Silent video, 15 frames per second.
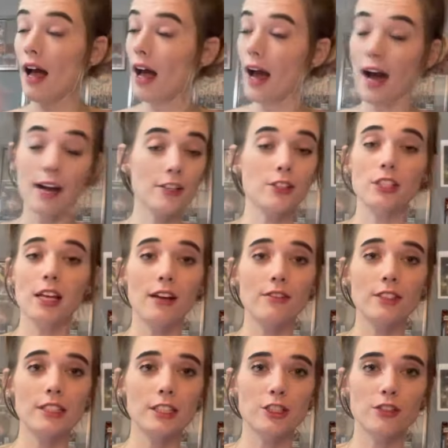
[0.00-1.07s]
actually
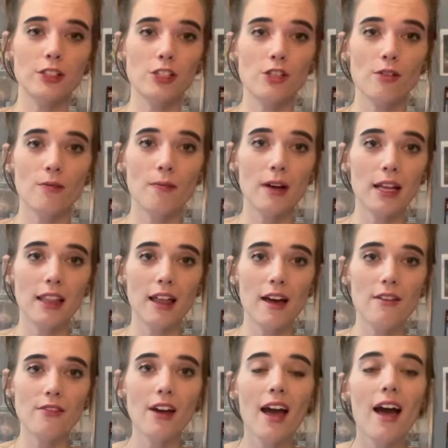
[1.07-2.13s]
every situation in my
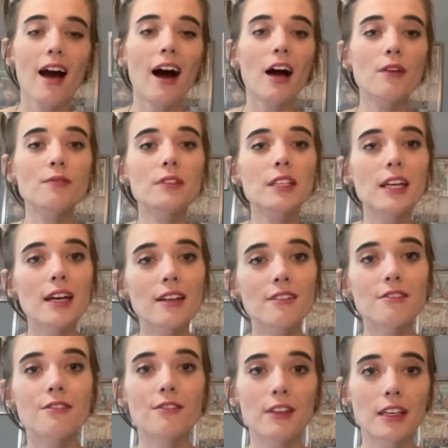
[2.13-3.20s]
life, I'm
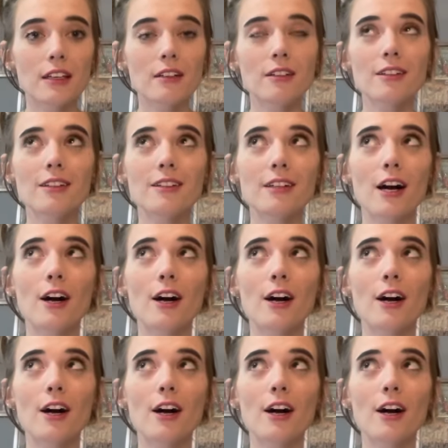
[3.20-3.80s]
gonna feel